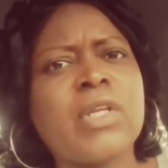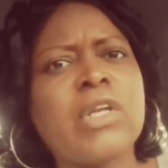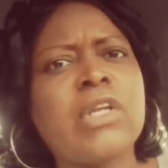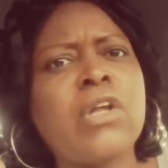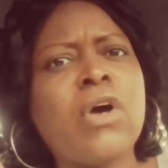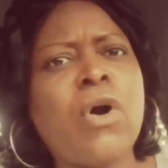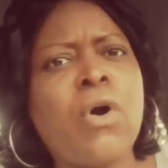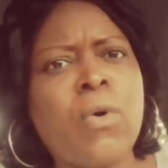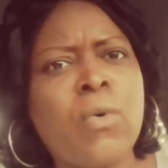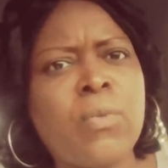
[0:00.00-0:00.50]

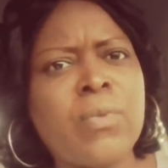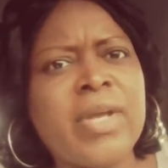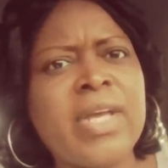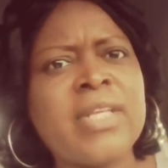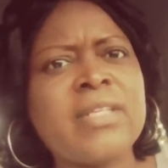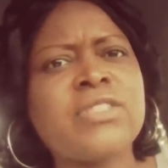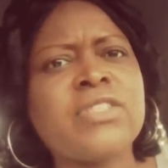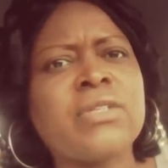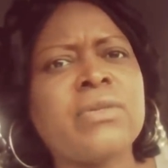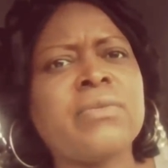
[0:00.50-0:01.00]
low
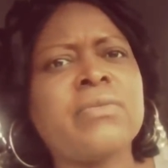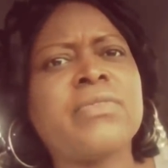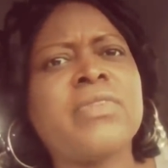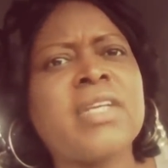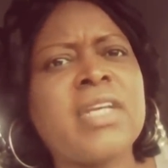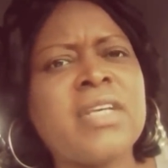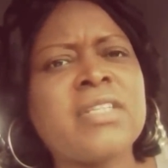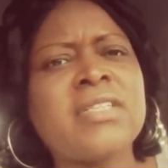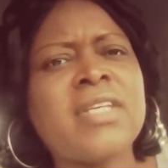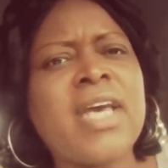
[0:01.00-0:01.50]
in certain
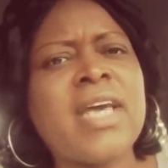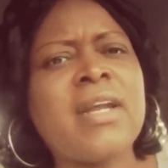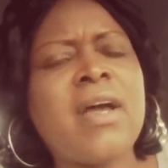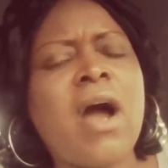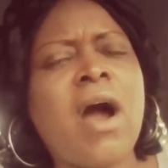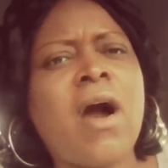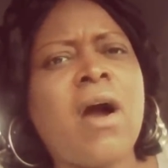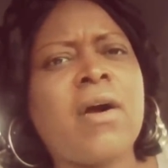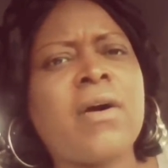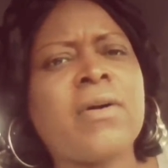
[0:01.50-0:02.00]
things that
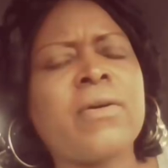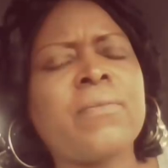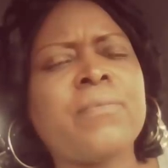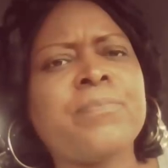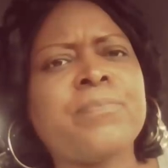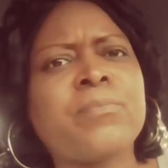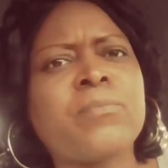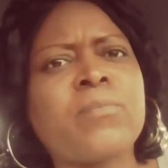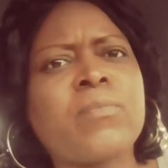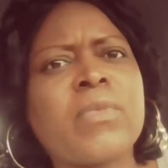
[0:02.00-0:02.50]
are
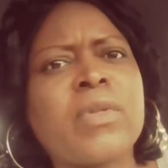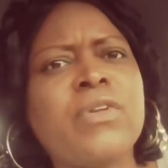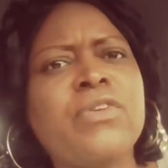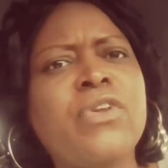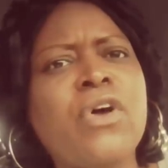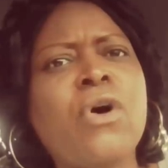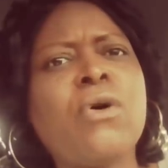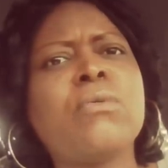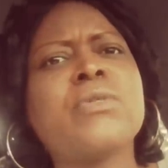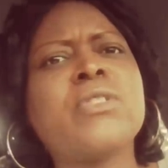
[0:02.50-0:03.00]

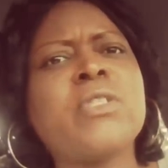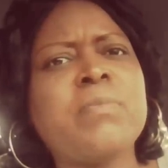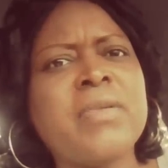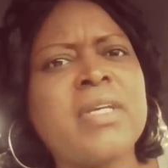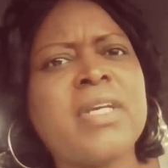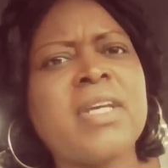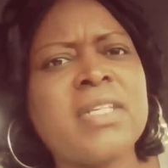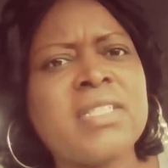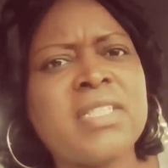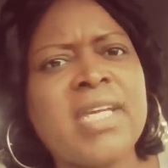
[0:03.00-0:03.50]
known to
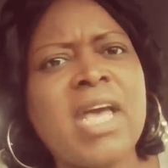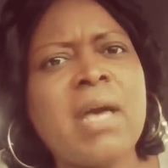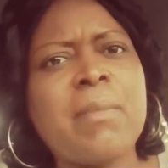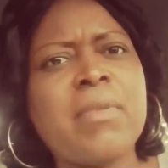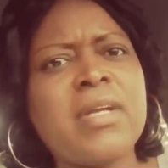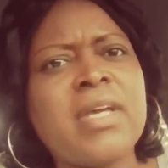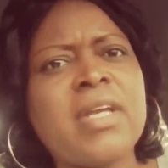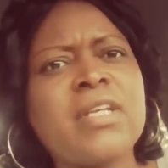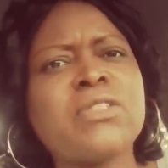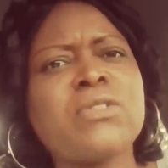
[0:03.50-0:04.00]
be
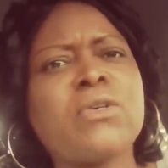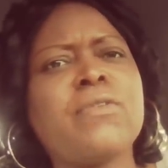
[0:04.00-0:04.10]
contaminated.